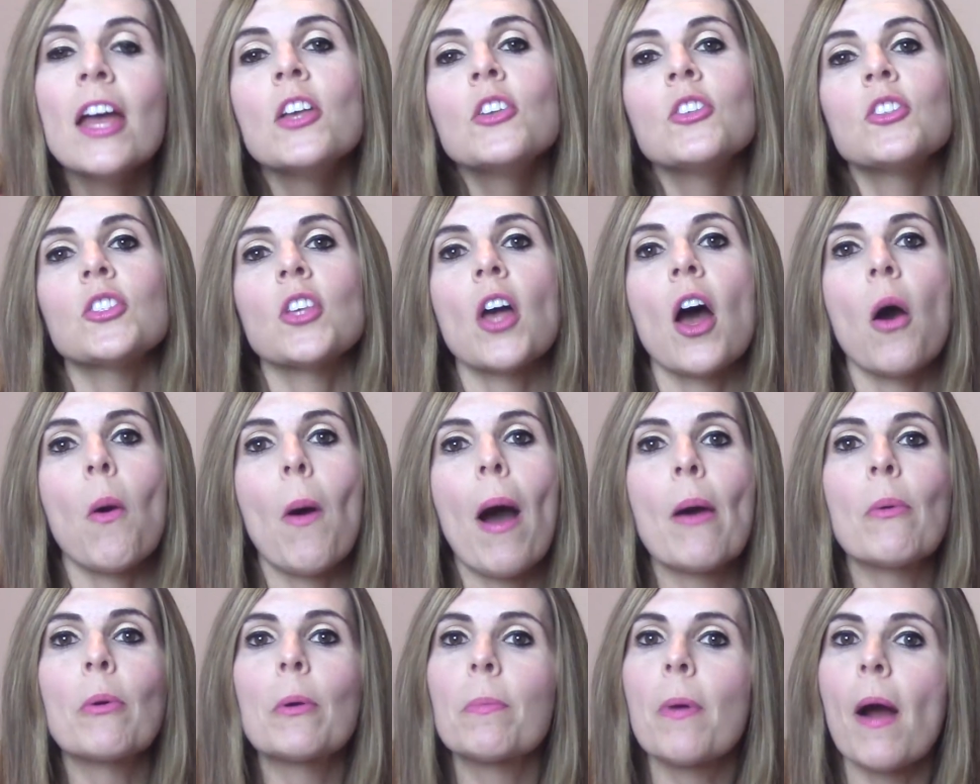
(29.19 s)
So
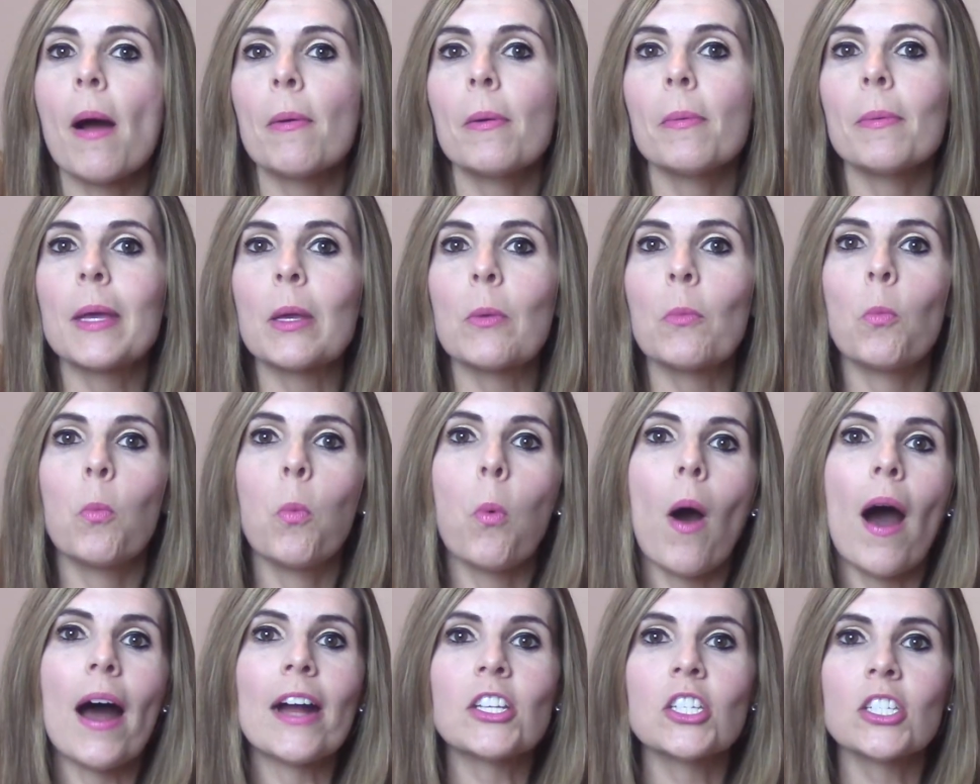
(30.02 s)
I will probably
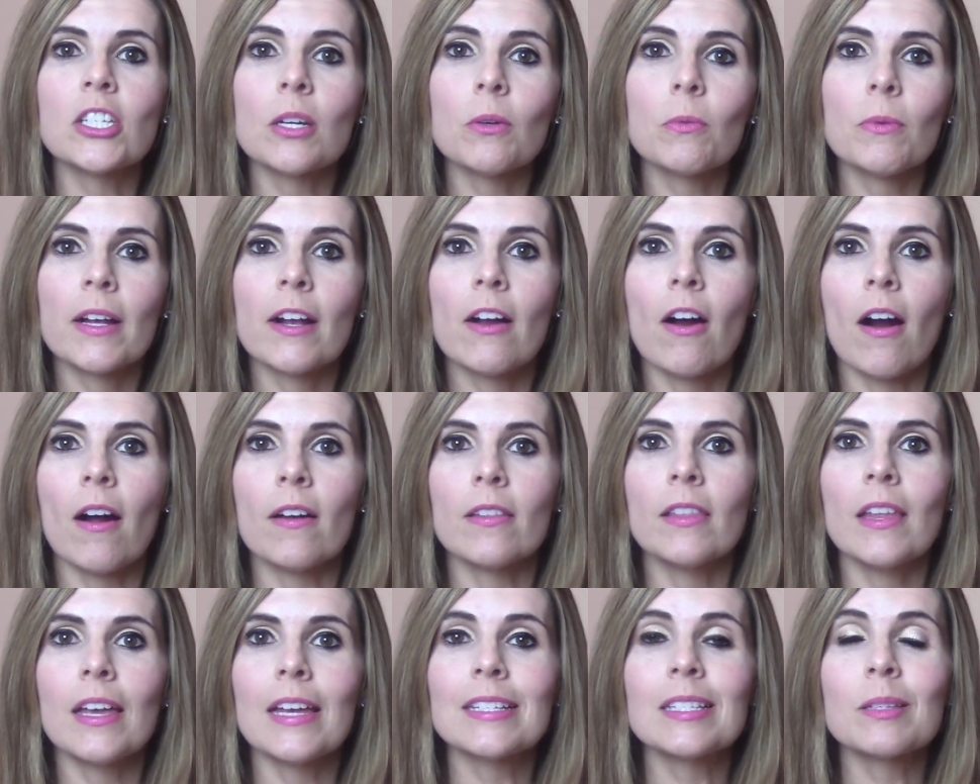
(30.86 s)
watch it
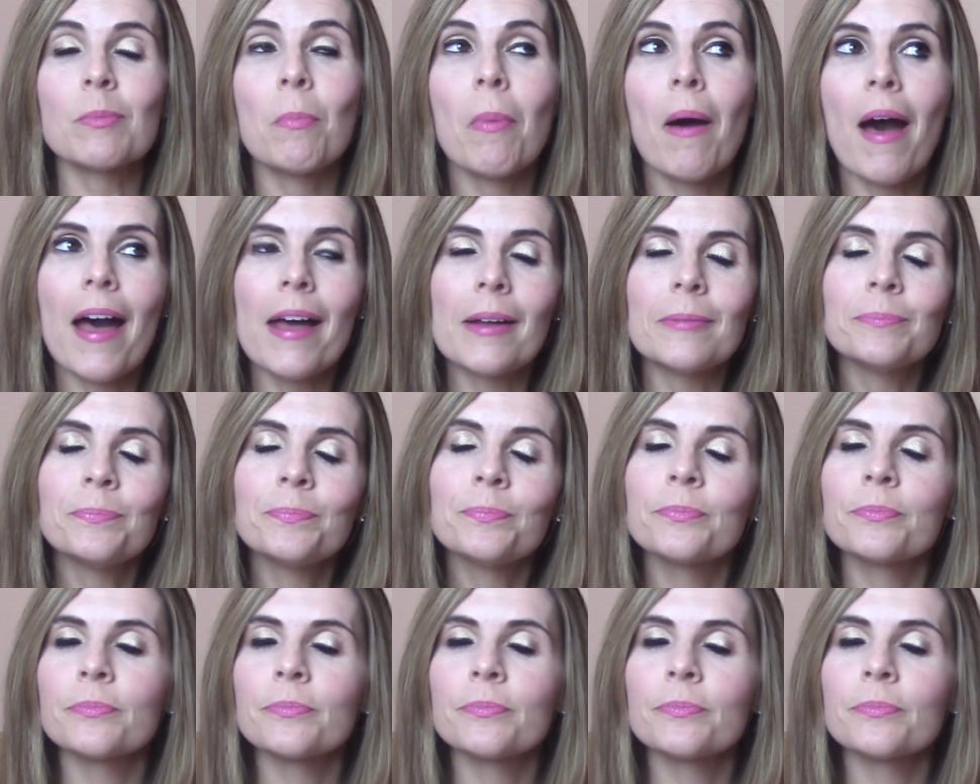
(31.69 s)
regardless, but